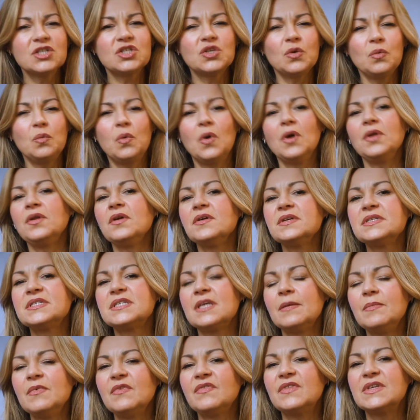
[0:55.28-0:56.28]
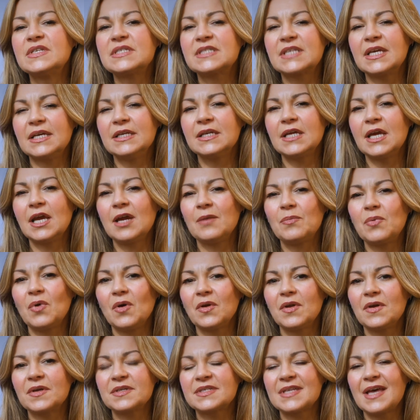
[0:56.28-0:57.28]
So what are some of the skincare
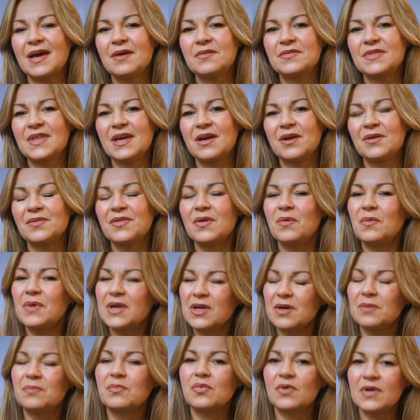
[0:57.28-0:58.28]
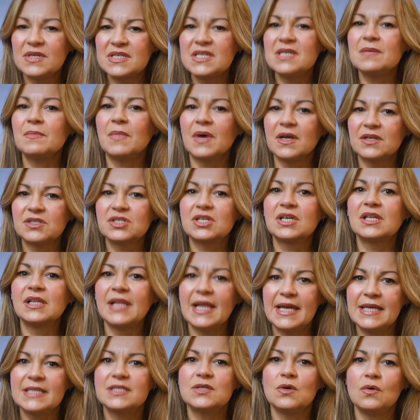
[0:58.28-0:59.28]
products out there that we could pretty much
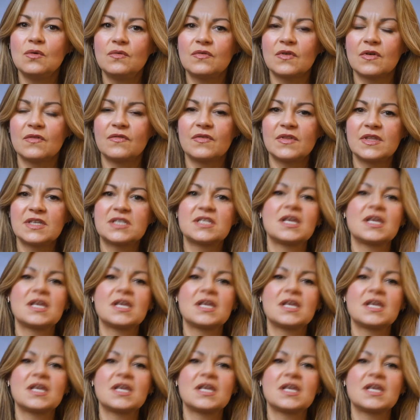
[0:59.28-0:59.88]
glaze over for the